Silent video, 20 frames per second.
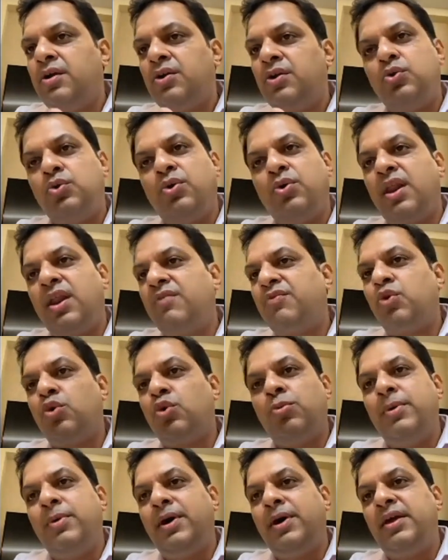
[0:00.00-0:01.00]
you will have to
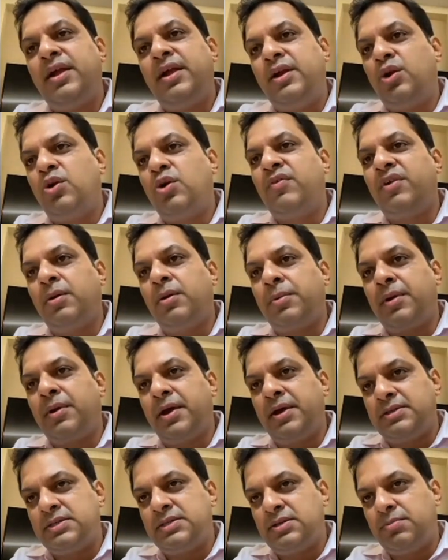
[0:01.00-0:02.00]
go by the end of day
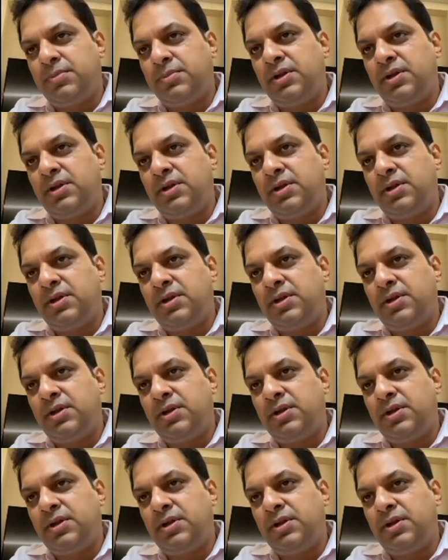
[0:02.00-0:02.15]
price.